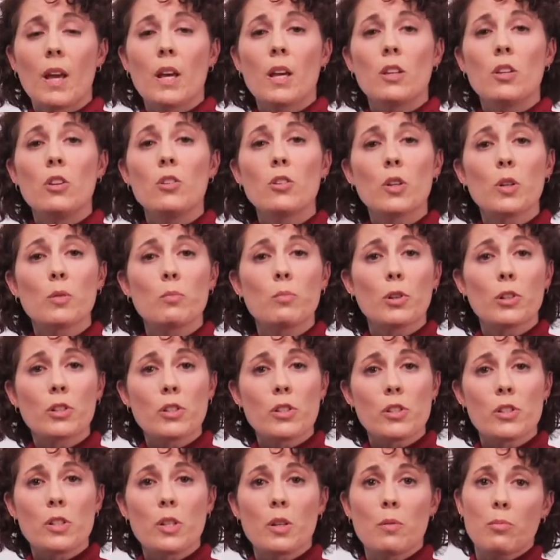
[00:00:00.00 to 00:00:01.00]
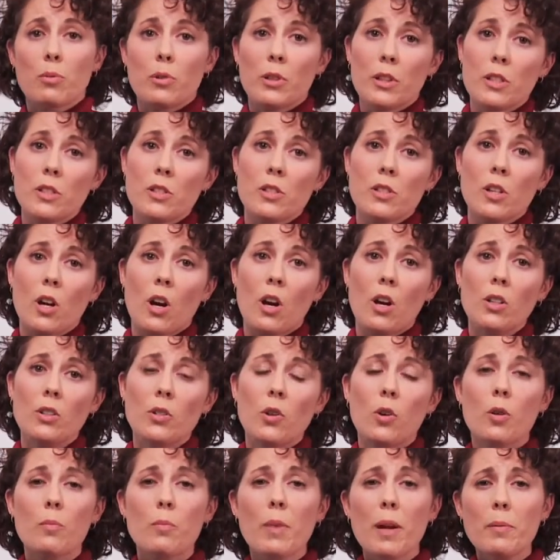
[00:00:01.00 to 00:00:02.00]
You can purchase it pre-installed,
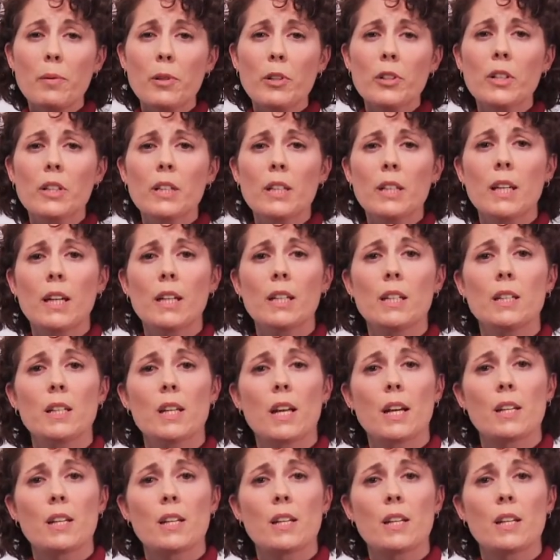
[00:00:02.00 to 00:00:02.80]
or maybe you're going to get it